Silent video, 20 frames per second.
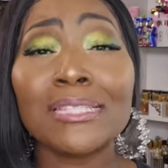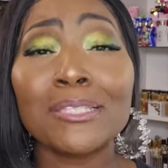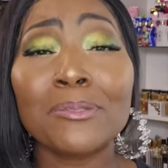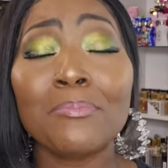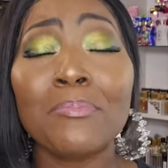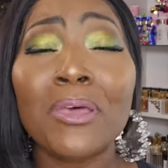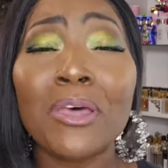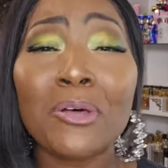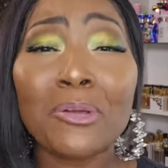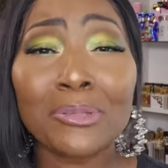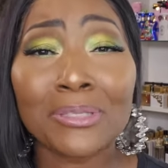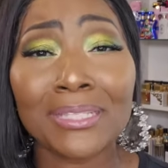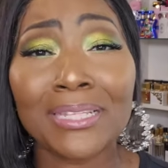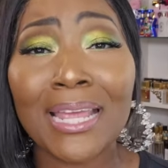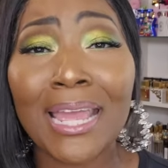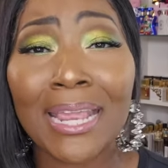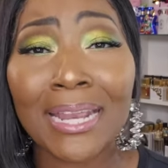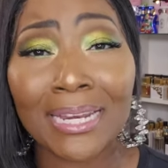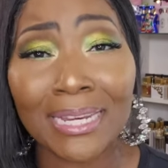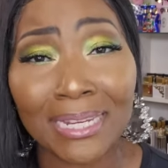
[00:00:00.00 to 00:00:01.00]
smells
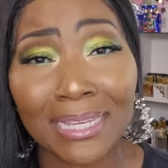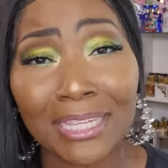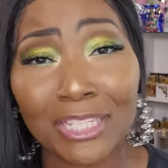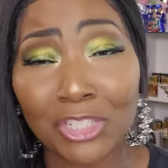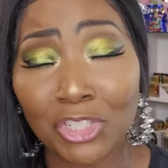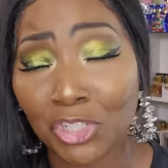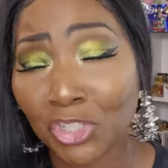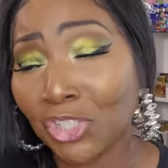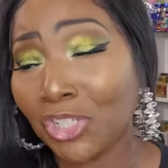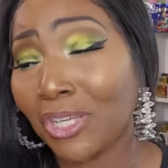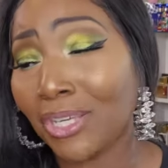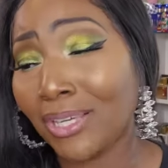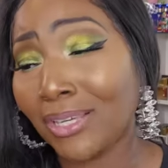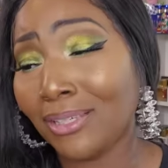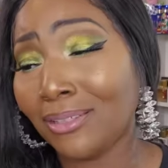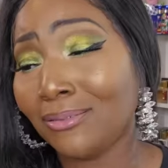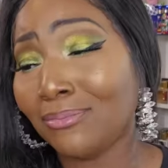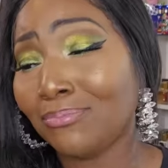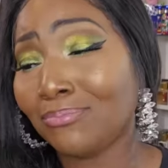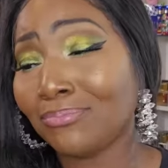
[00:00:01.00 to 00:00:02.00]
like
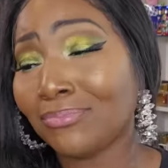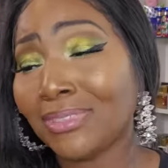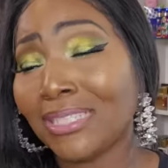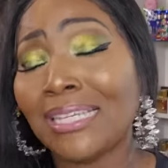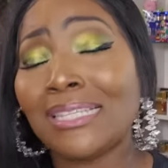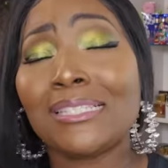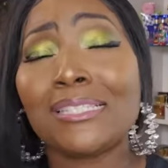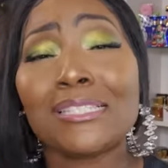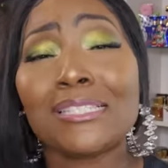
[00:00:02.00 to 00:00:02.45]
lychee. It